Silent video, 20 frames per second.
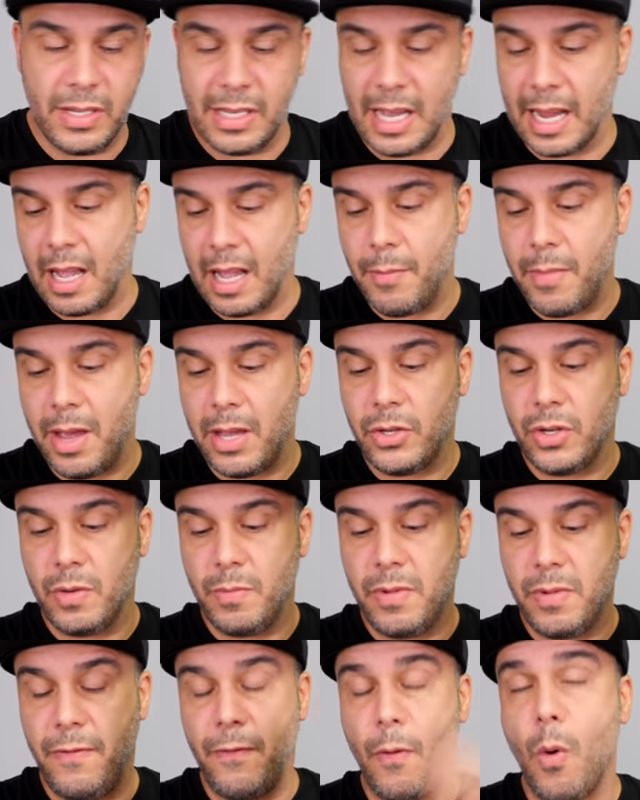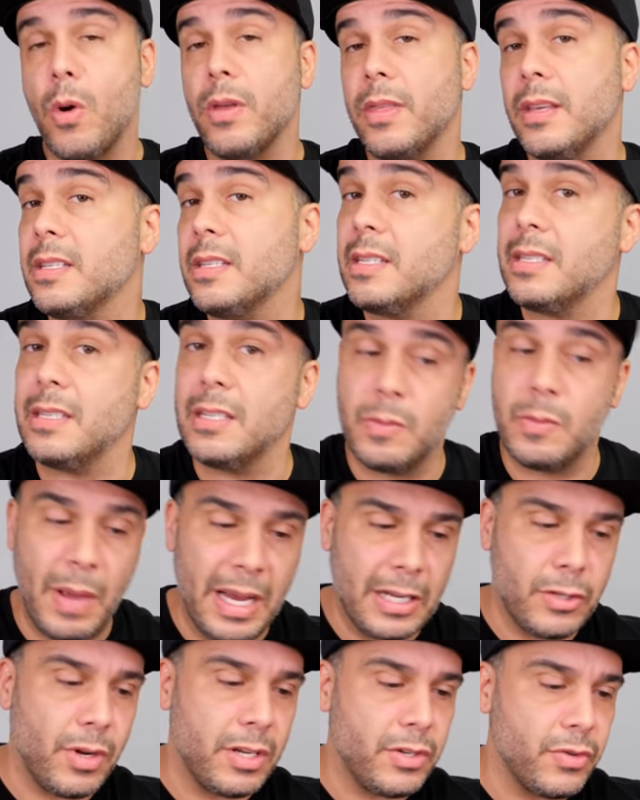Like I mentioned before, this is the
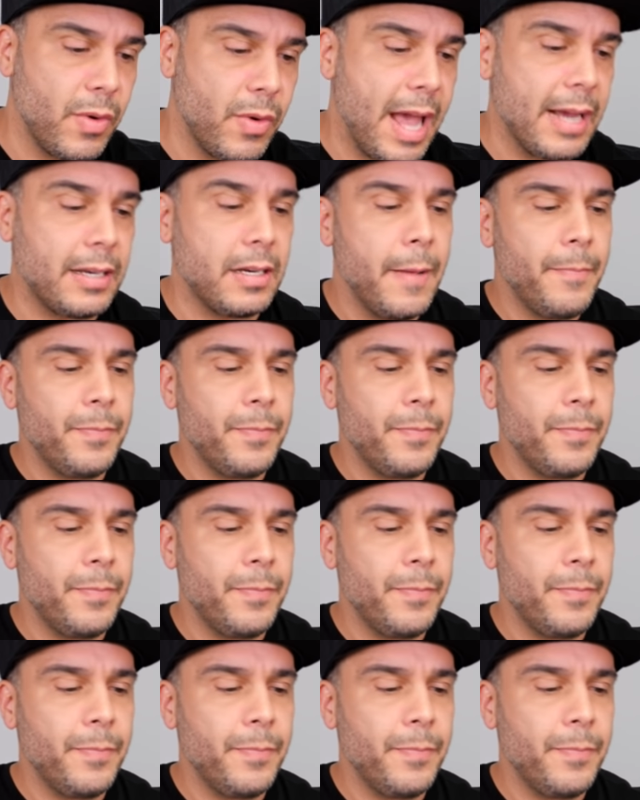Spektra Direct,